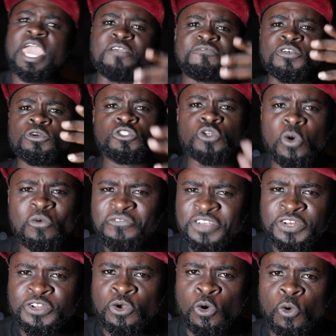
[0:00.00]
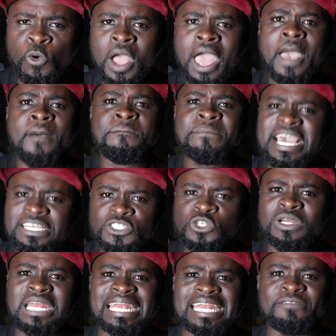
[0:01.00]
if you do video, make
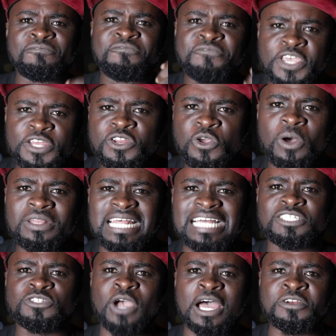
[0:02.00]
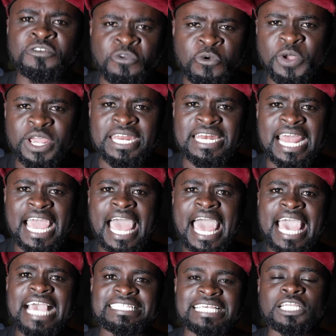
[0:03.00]
sure that the video that you are doing
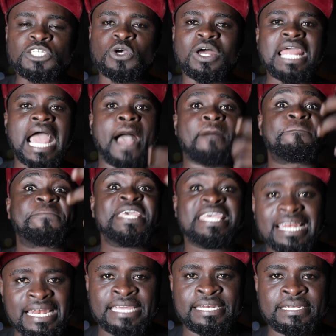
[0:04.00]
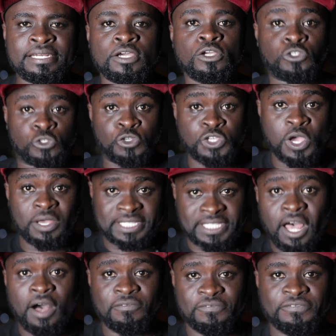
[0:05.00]
is actually appealing to
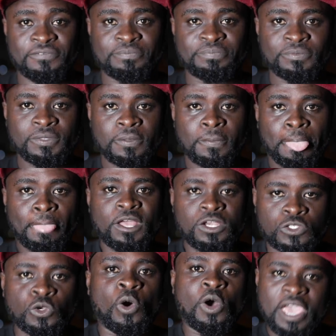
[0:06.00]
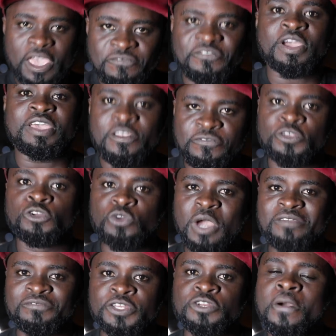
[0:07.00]
yourself. So, if you
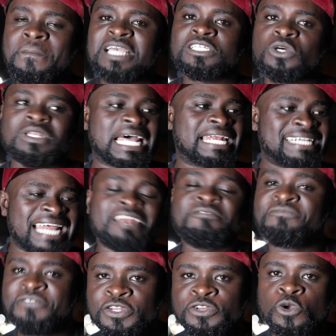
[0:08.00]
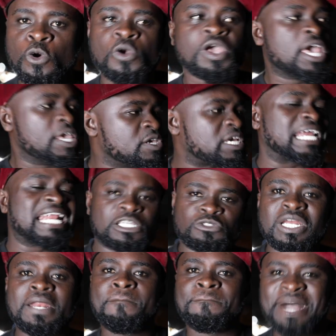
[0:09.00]
do a video, make sure that video, you can
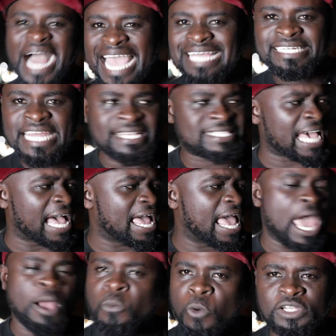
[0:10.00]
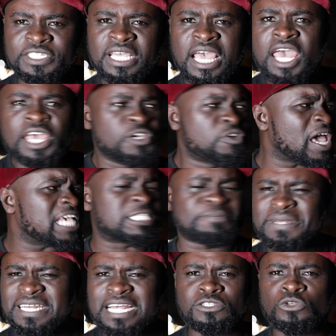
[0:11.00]
actually buy data and watch. You don't
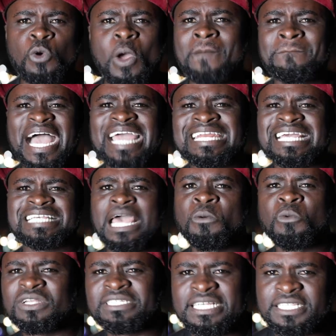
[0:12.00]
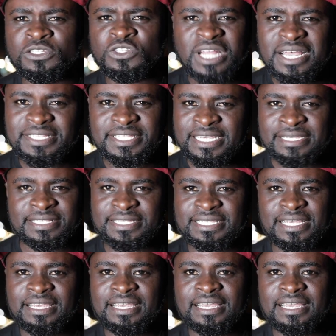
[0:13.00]
expect us to go and buy data and watch this nonsense.